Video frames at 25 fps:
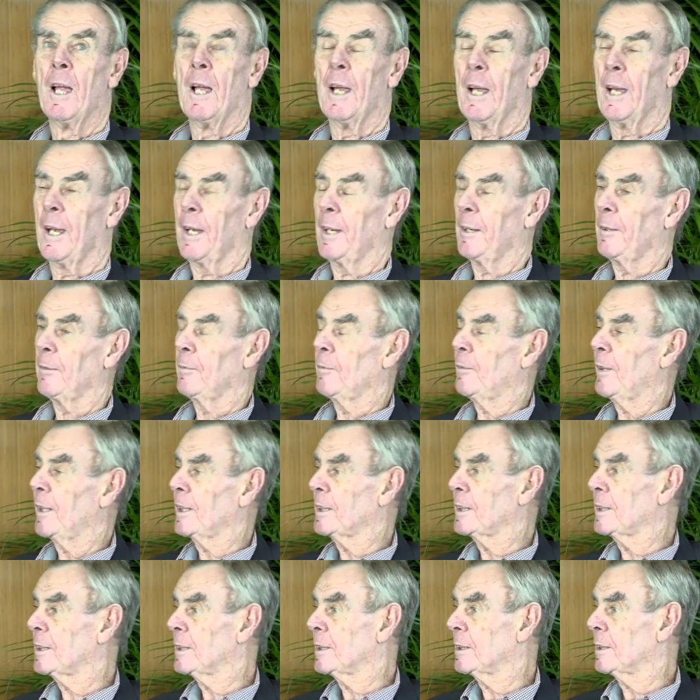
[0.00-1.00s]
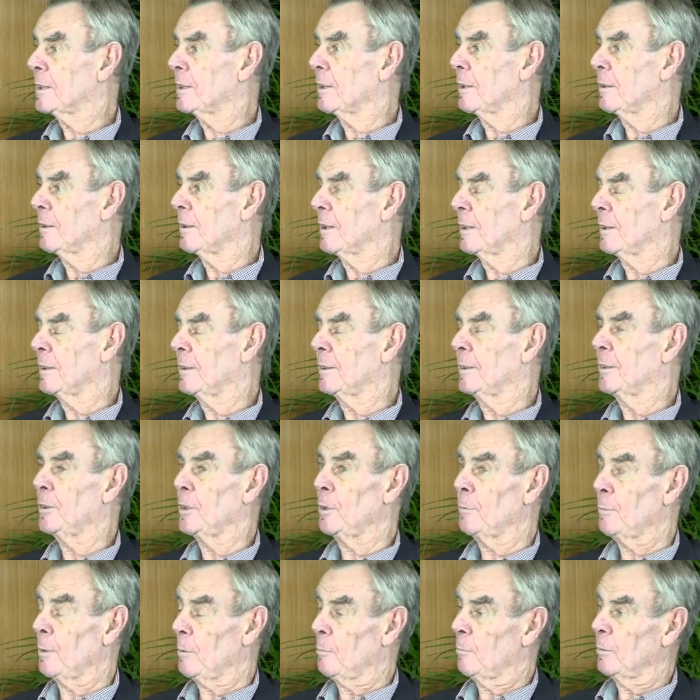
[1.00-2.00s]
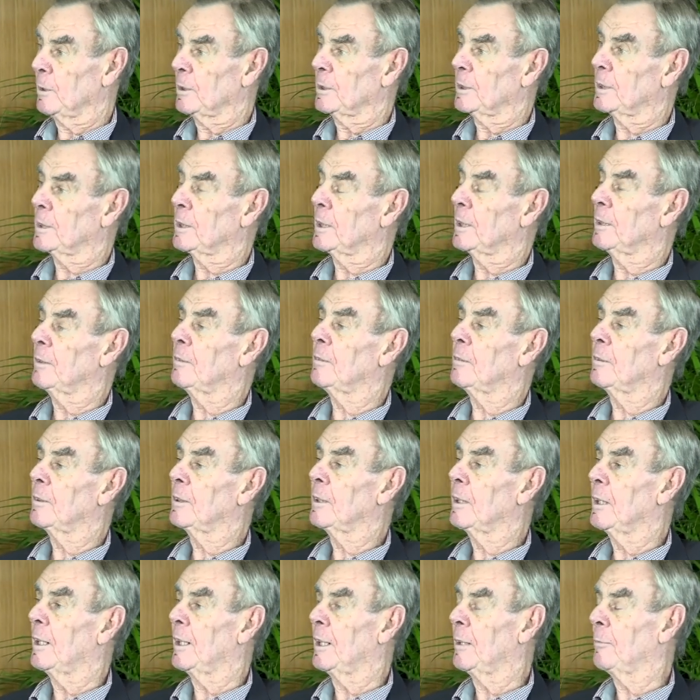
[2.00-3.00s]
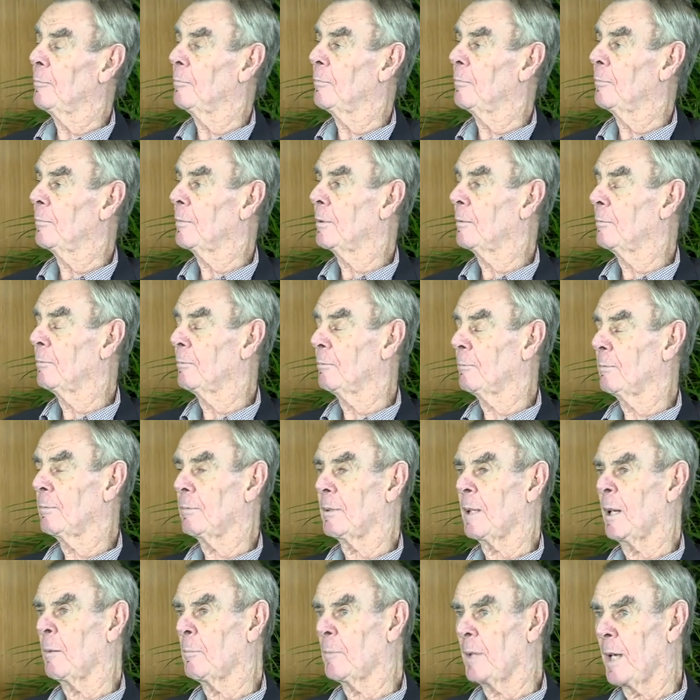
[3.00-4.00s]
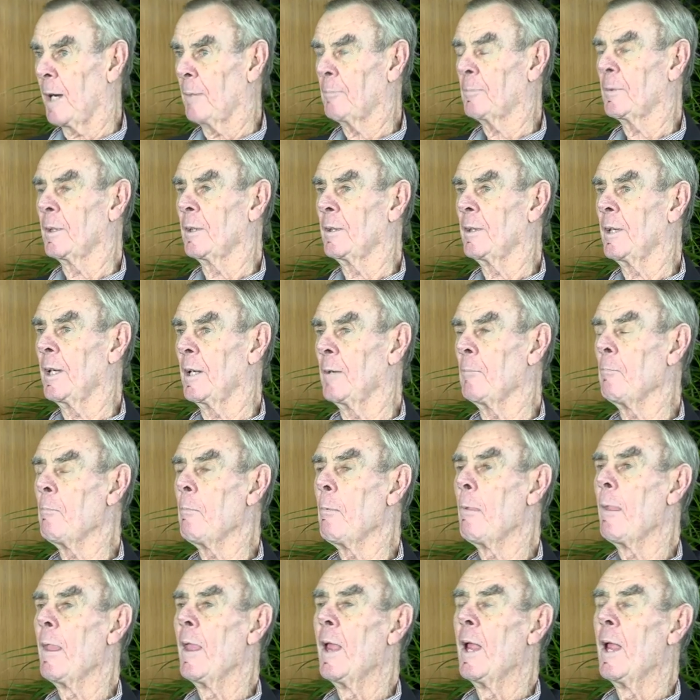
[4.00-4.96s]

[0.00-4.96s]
And Rex Newman was the um, club captain then.